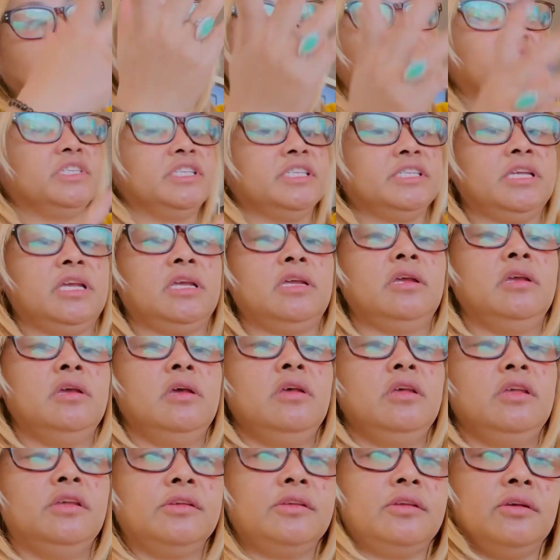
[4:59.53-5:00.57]
we'll see.
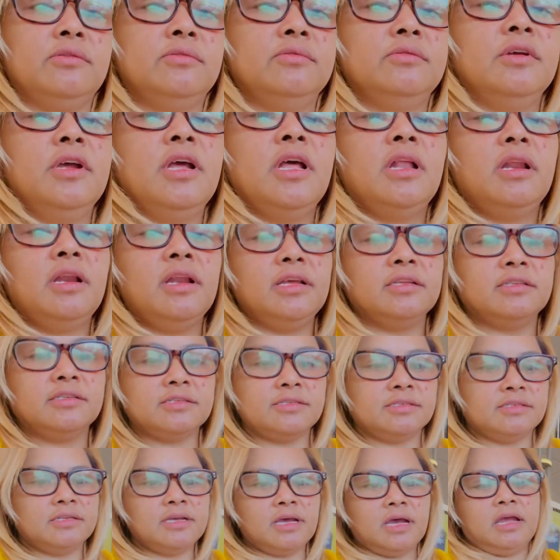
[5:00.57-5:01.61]
So
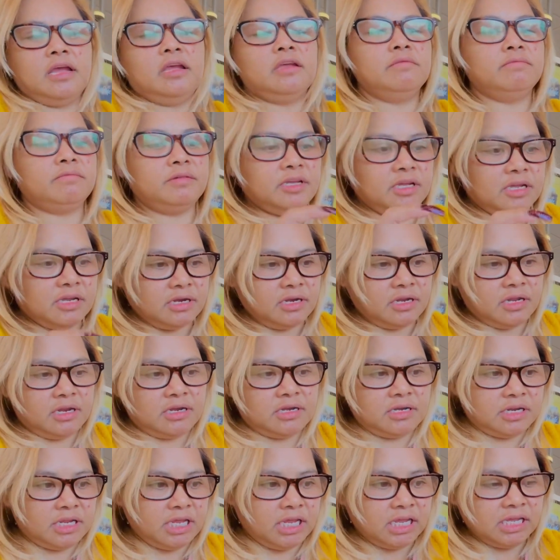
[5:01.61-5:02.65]
let's dive in
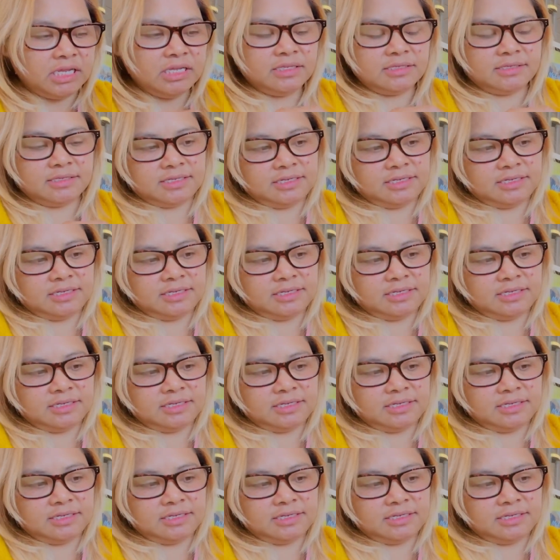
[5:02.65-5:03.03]
and eat.